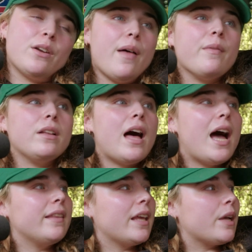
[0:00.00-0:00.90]
on the
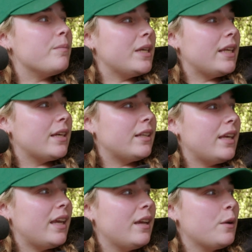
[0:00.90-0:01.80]
line like
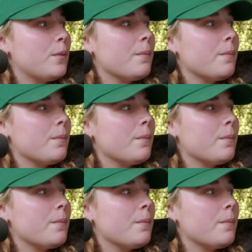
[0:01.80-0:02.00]
immediately.